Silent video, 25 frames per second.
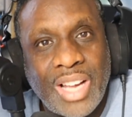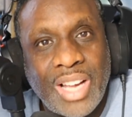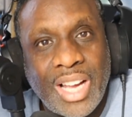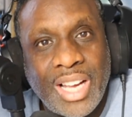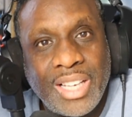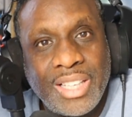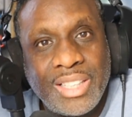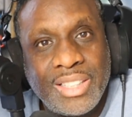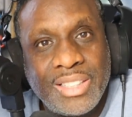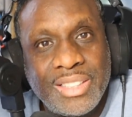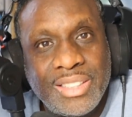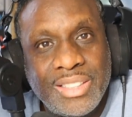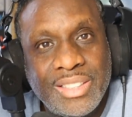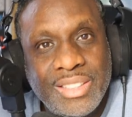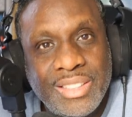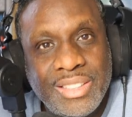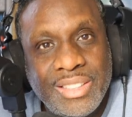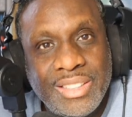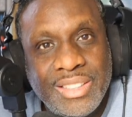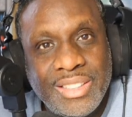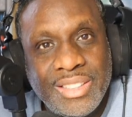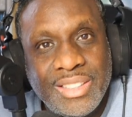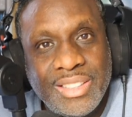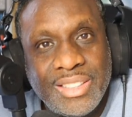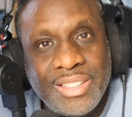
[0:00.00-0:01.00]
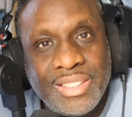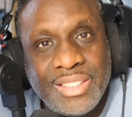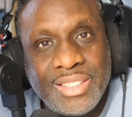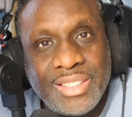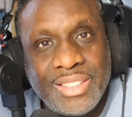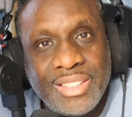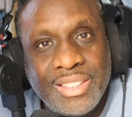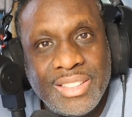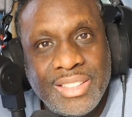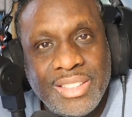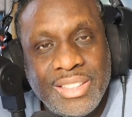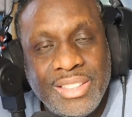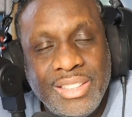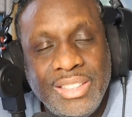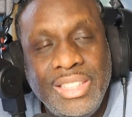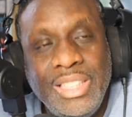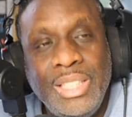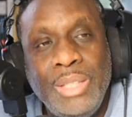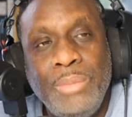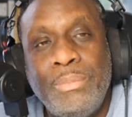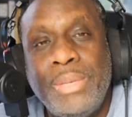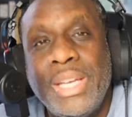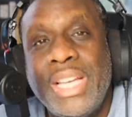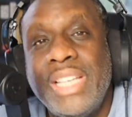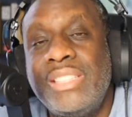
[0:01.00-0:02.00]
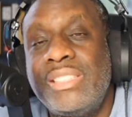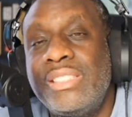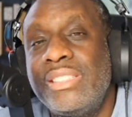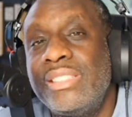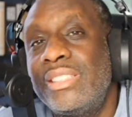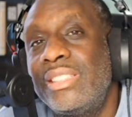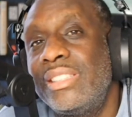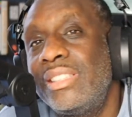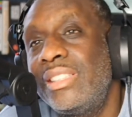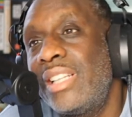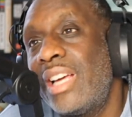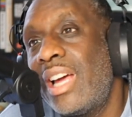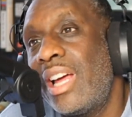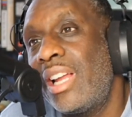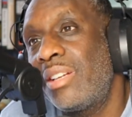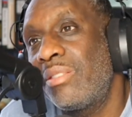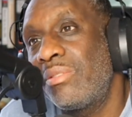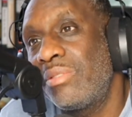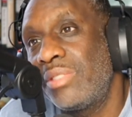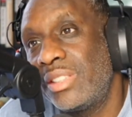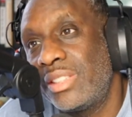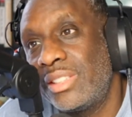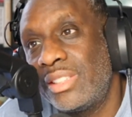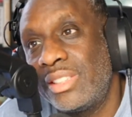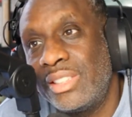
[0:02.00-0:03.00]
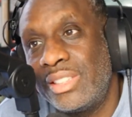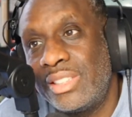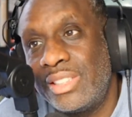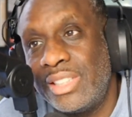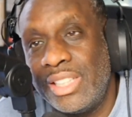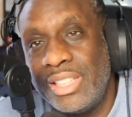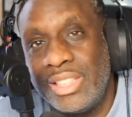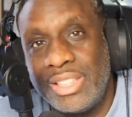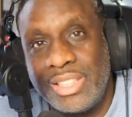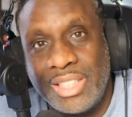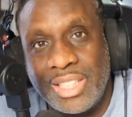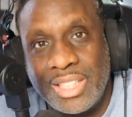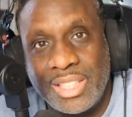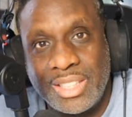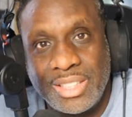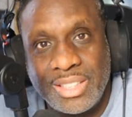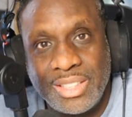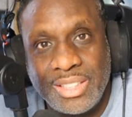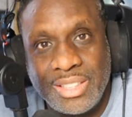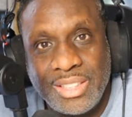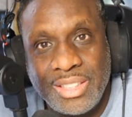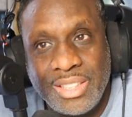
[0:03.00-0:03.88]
Right? You need patience and tolerance to stay together.